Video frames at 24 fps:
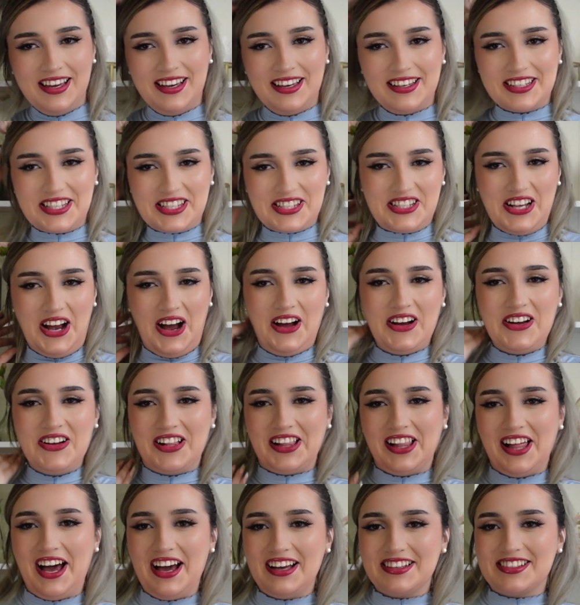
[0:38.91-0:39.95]

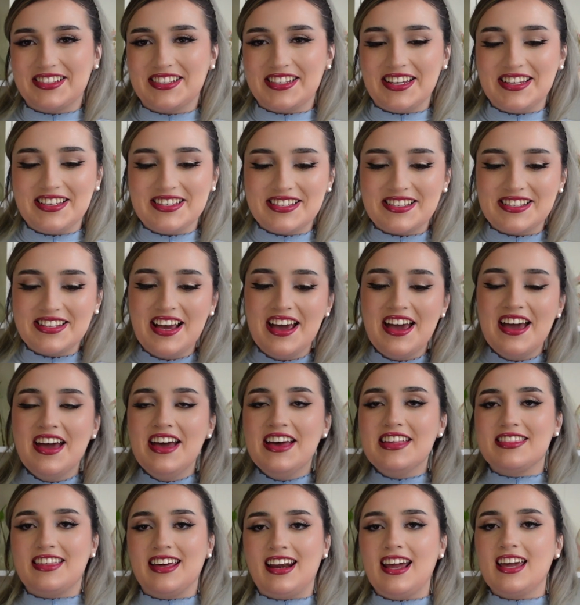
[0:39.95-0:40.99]
sunglasses
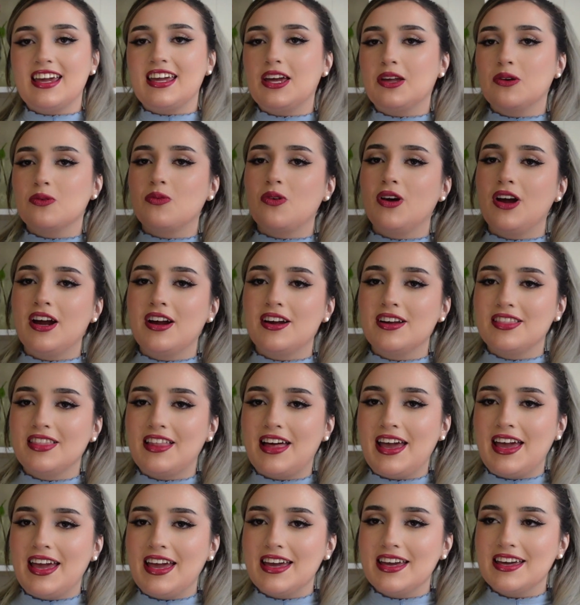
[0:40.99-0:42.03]
that I can wear
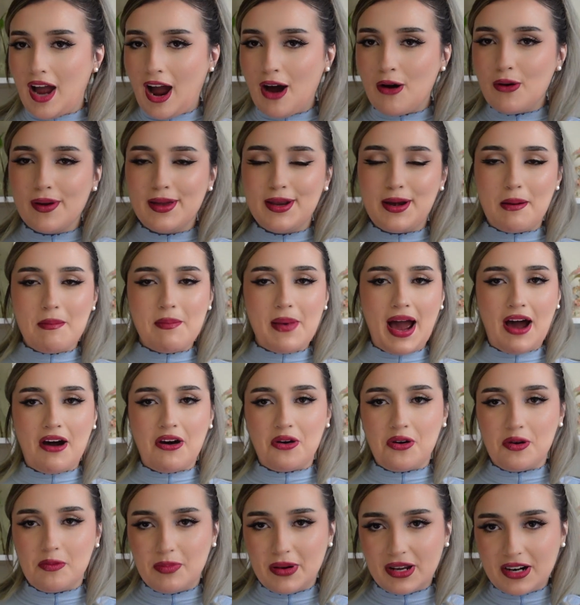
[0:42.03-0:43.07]
like out and
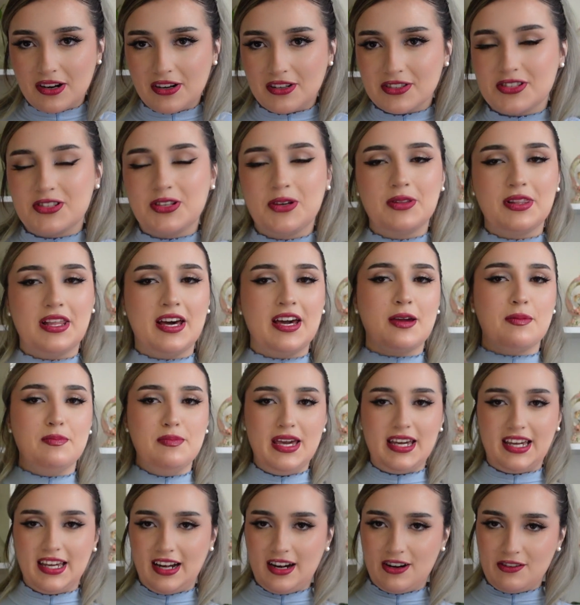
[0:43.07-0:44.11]
about, but also like
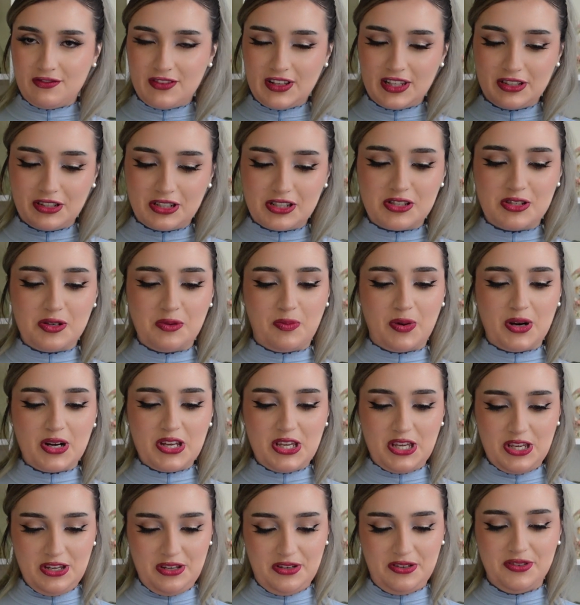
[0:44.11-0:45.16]
make an outfit look super
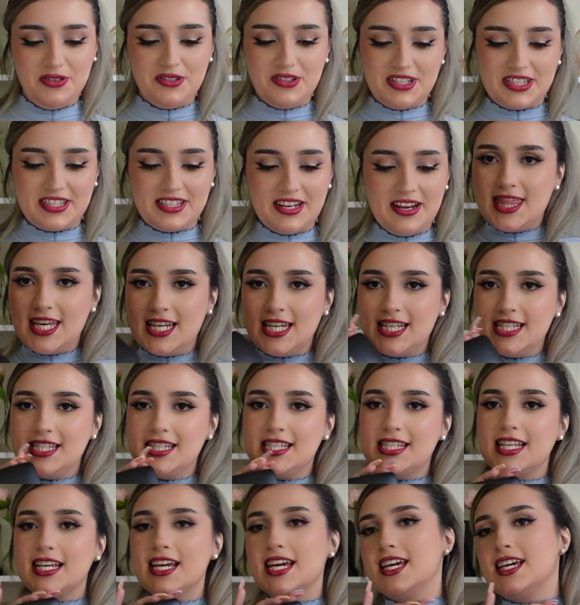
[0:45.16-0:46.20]
cute.
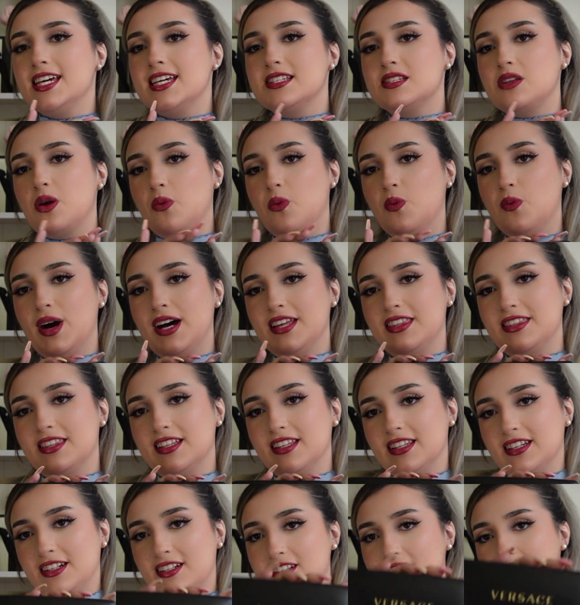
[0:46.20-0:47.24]
This is what the little